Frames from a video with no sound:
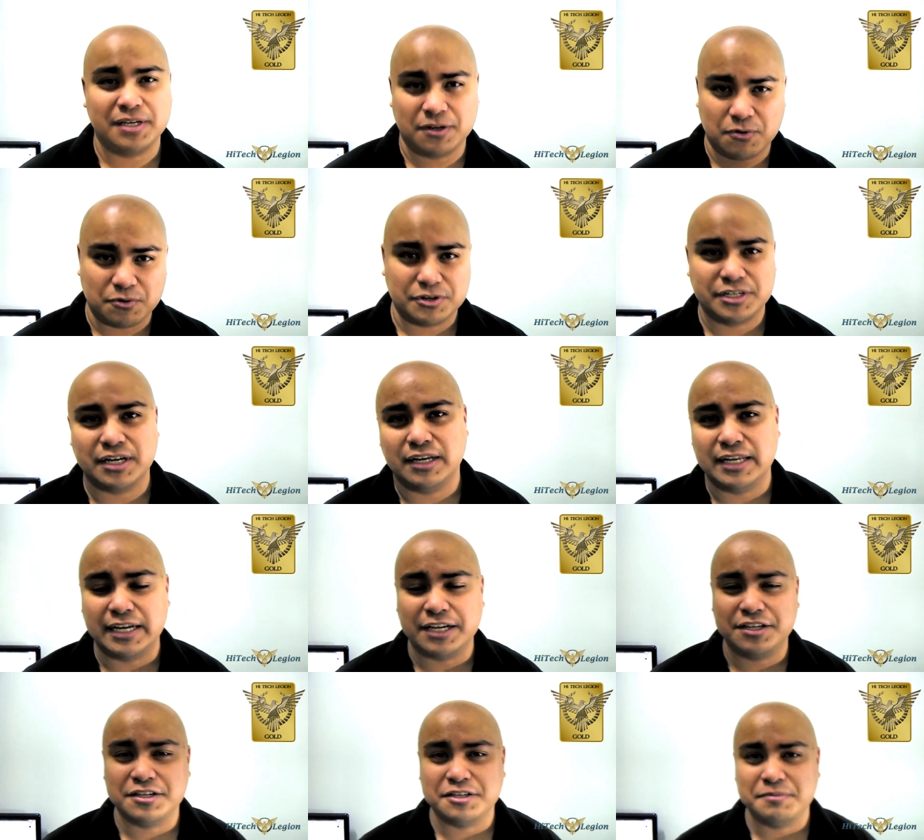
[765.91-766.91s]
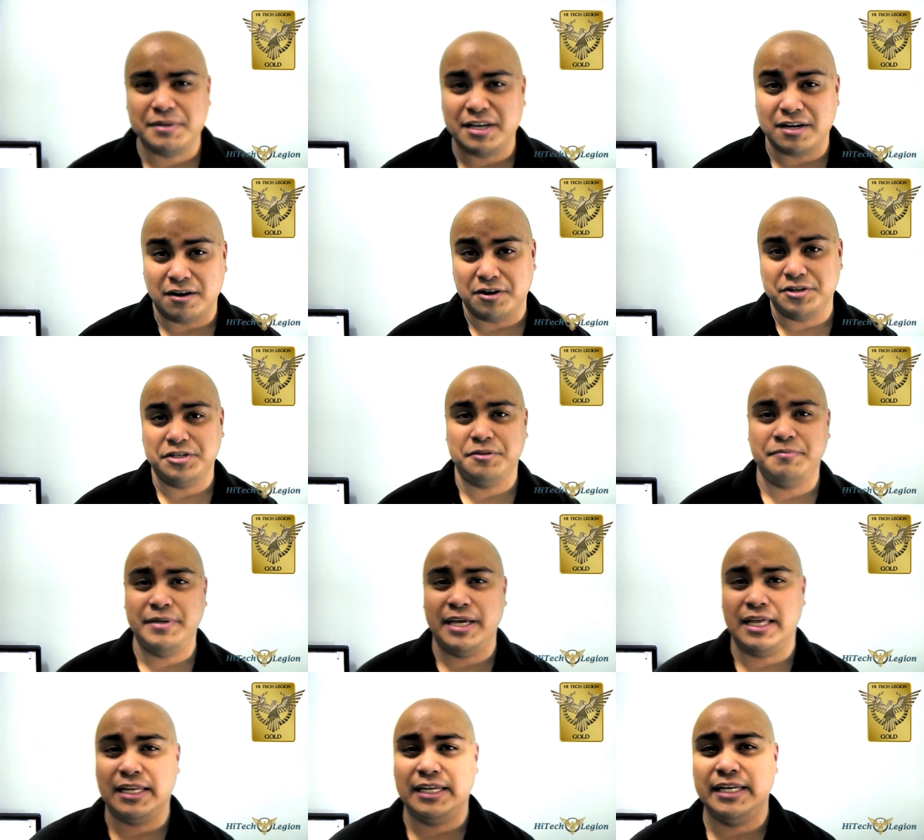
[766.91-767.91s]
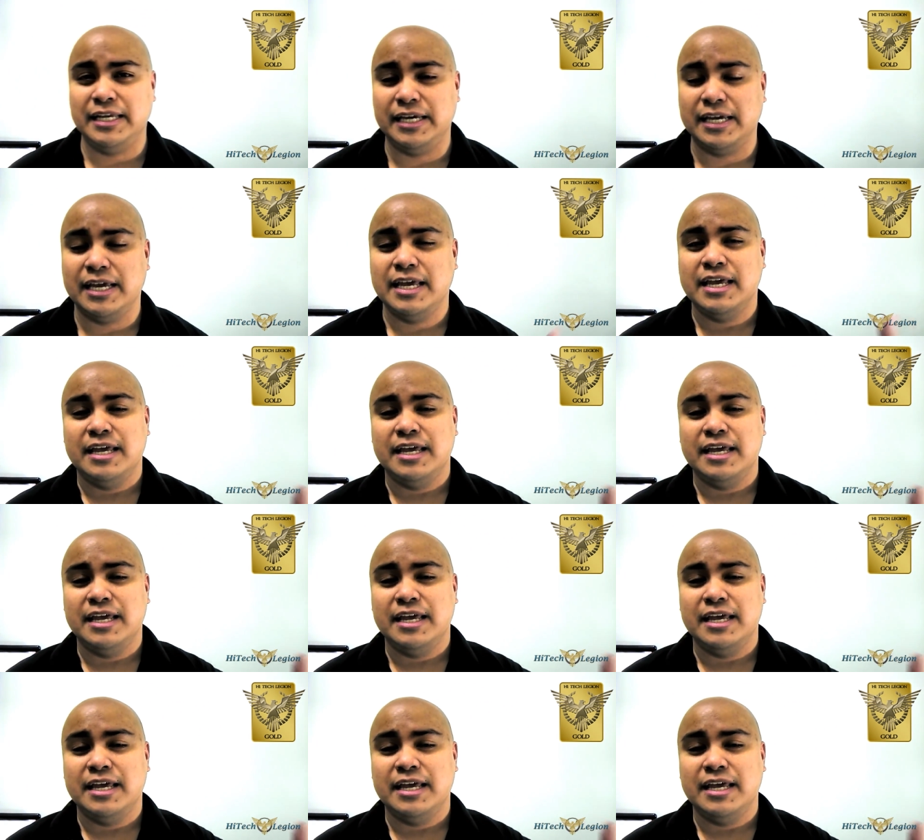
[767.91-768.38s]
and Corsair link adjustment, and RGB LED.